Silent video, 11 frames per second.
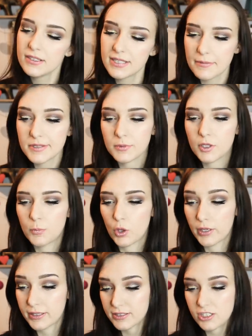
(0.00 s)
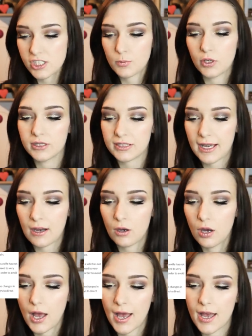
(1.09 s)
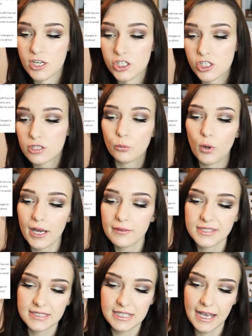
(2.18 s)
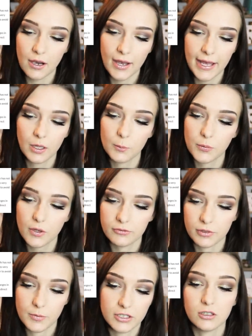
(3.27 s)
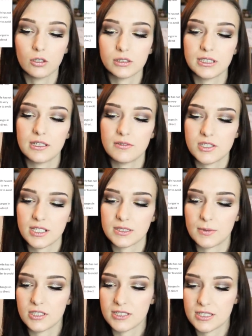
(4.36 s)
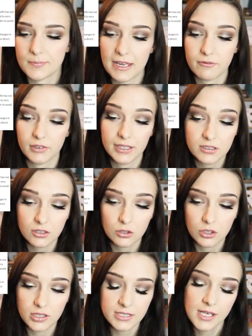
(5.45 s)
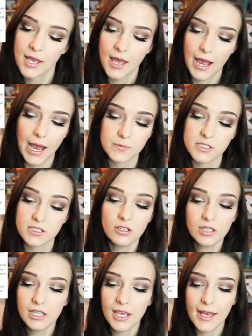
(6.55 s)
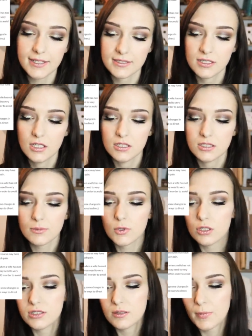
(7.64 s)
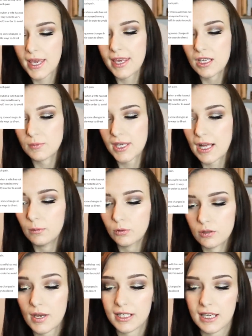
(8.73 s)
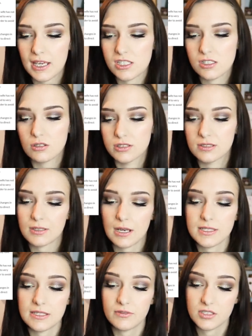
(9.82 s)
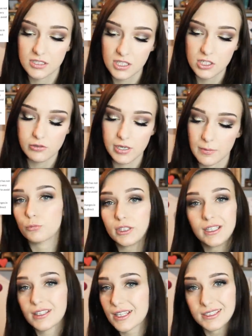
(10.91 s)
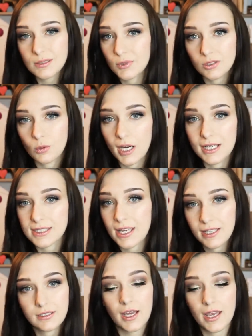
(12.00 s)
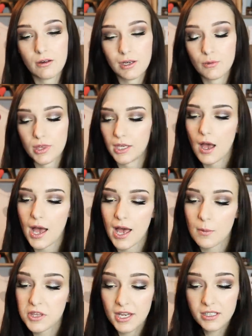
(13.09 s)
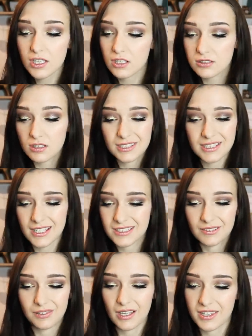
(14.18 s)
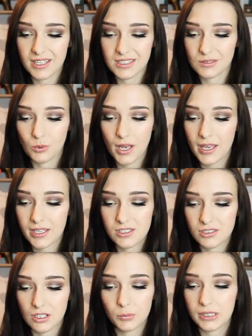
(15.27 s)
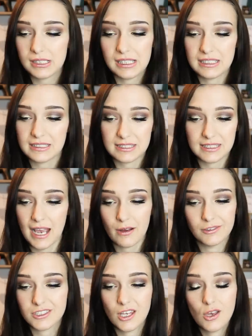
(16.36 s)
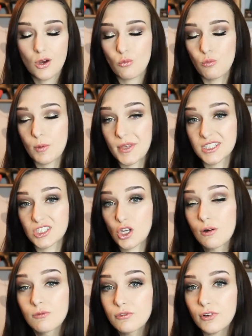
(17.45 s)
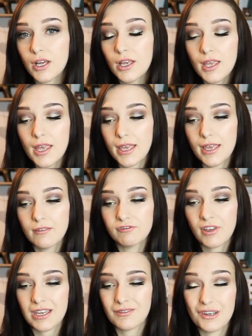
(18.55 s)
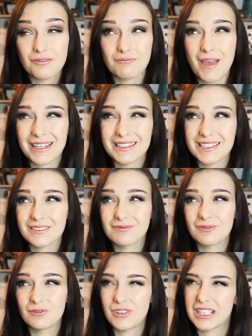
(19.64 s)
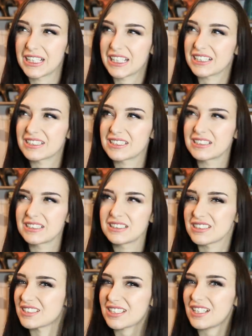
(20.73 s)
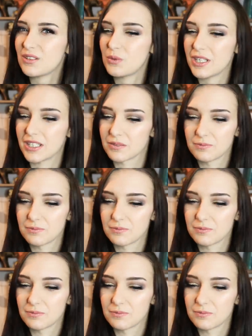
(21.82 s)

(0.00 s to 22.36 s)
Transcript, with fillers: does have some good points, such as pointing out, should a wife seek out help from her doctor if she experiences painful intercourse? Absolutely yes. Some causes of pain can be helped with medication or sometimes even surgery. Brilliant, that's similar to what I said, I agree with it. But then he goes on to say stuff like this, where he just completely discounts women's comfort in favour of men's feelings. It's kind of weird.